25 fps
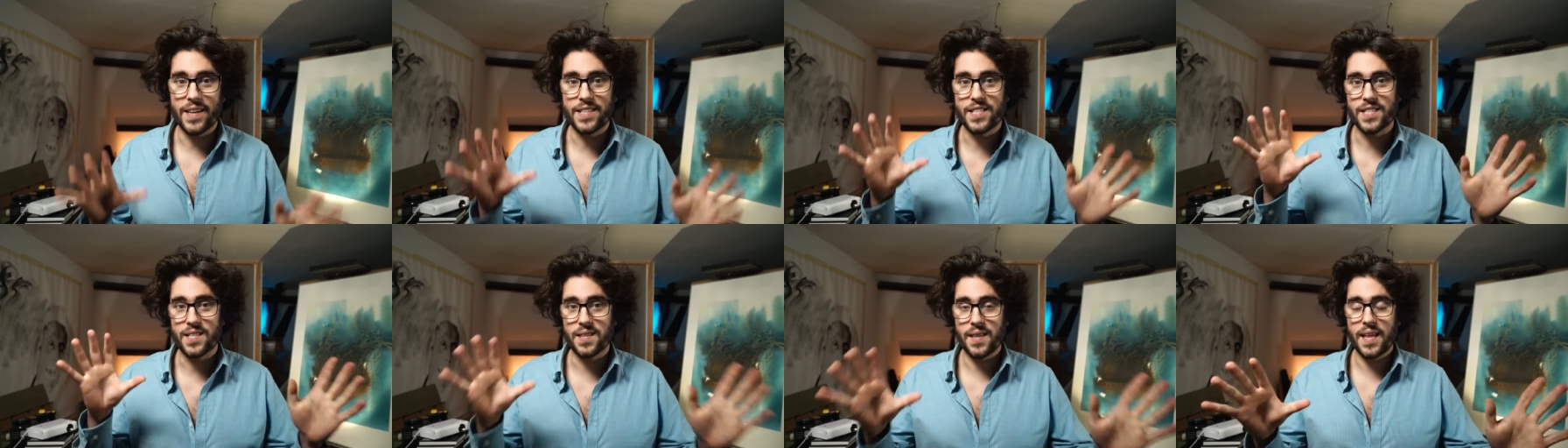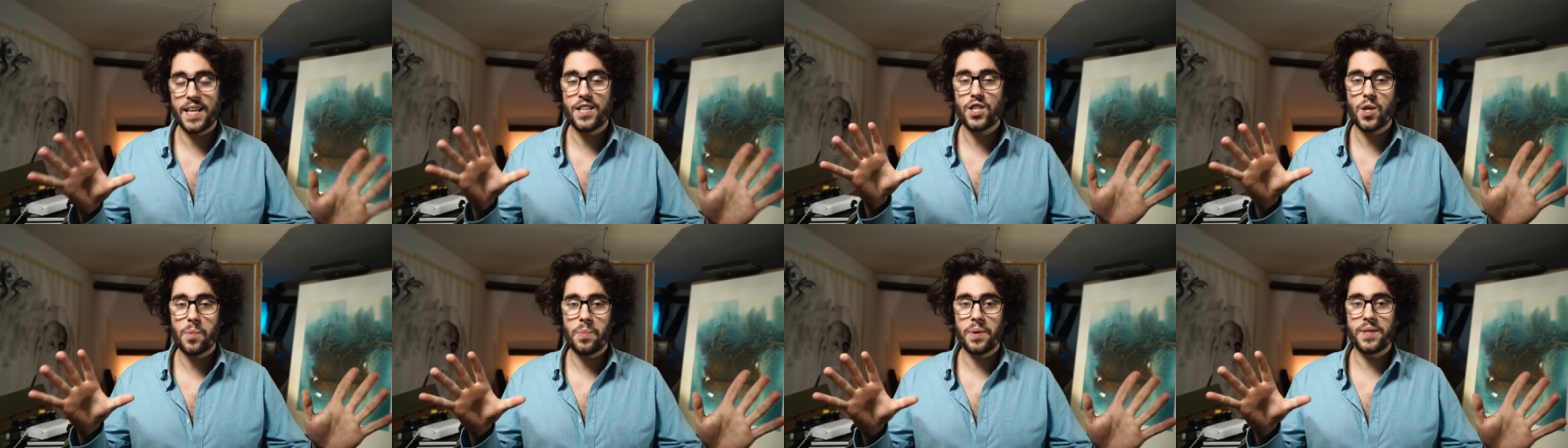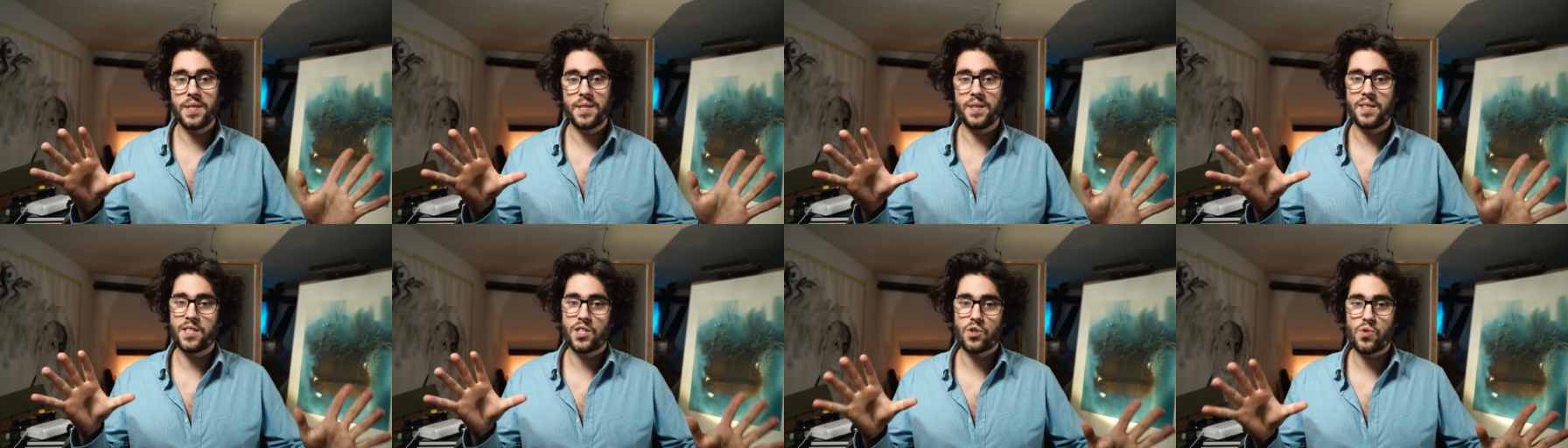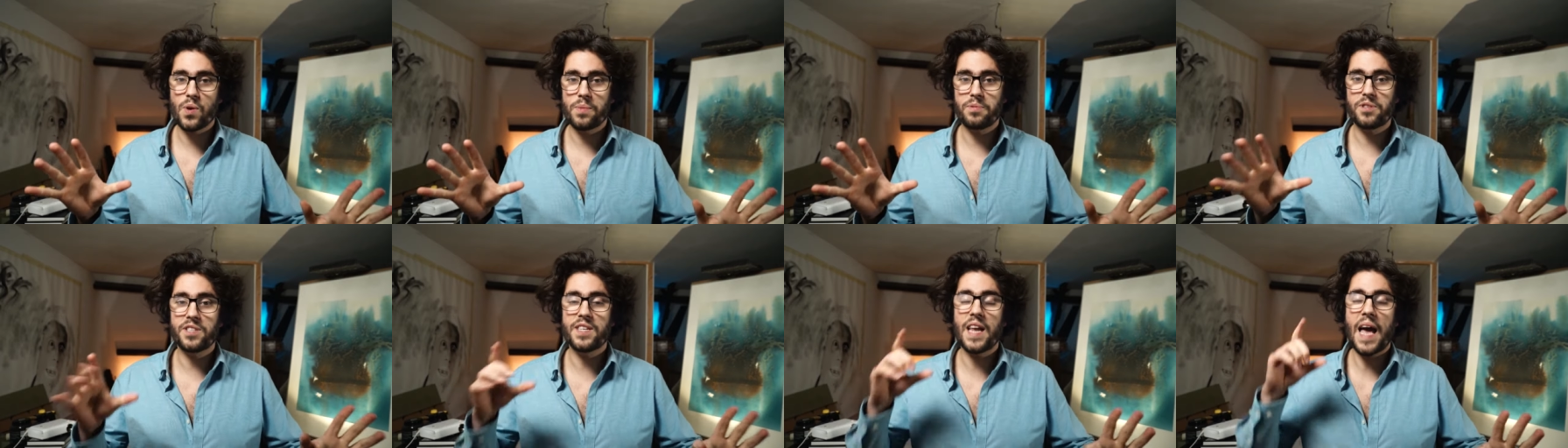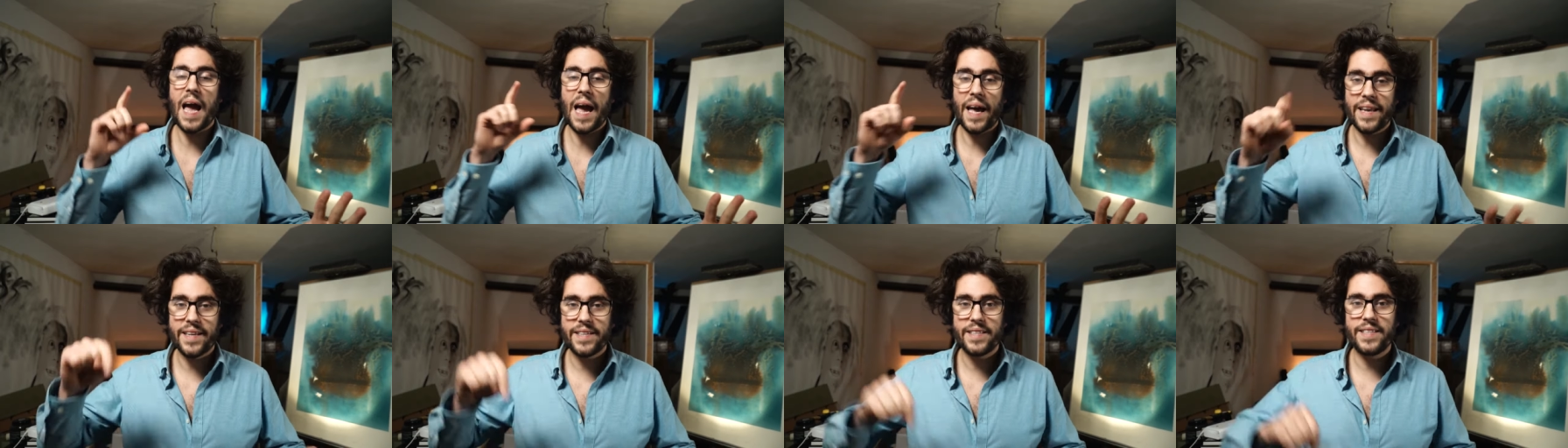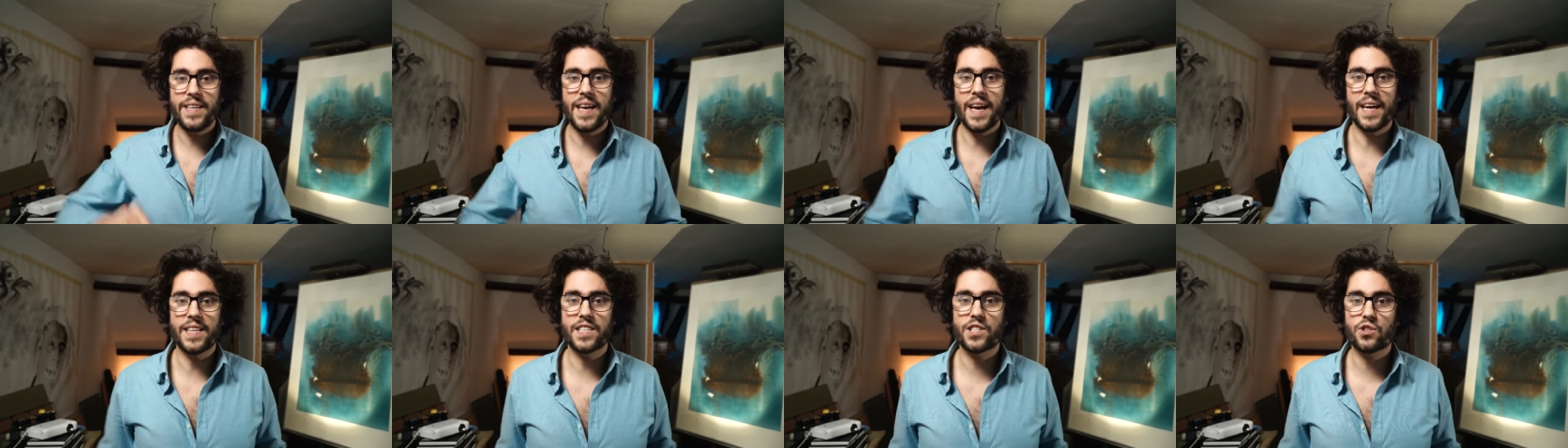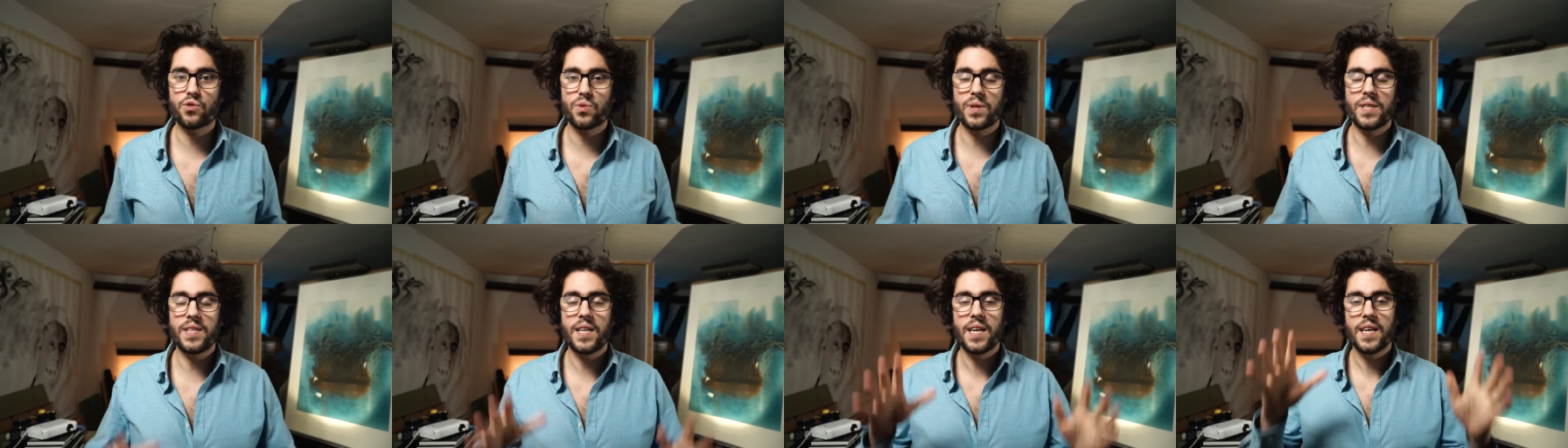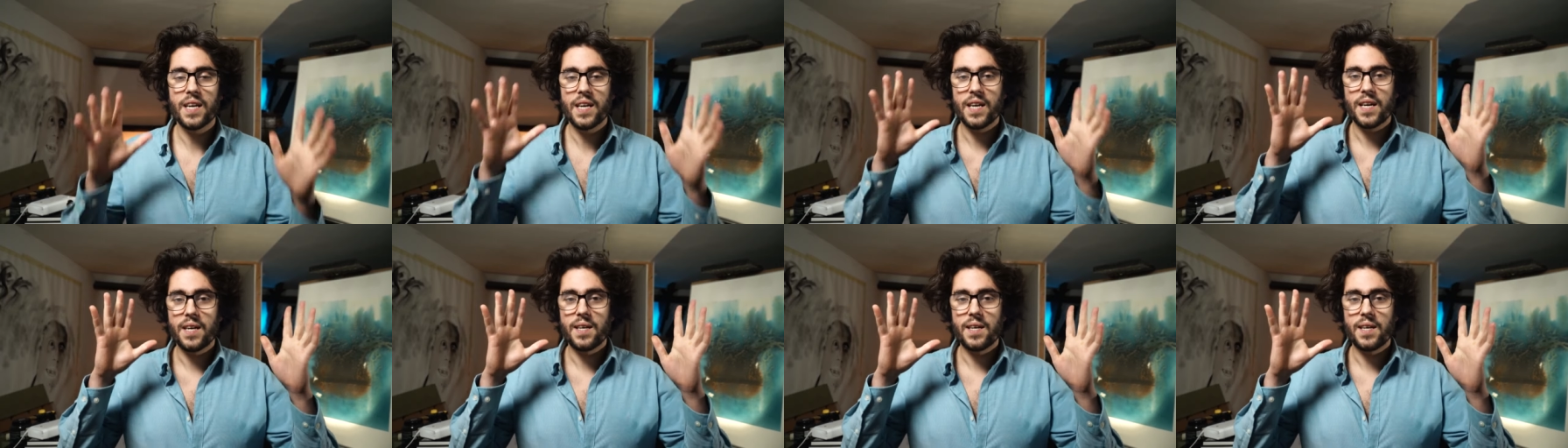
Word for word: It's linked up in the description and in the end screen.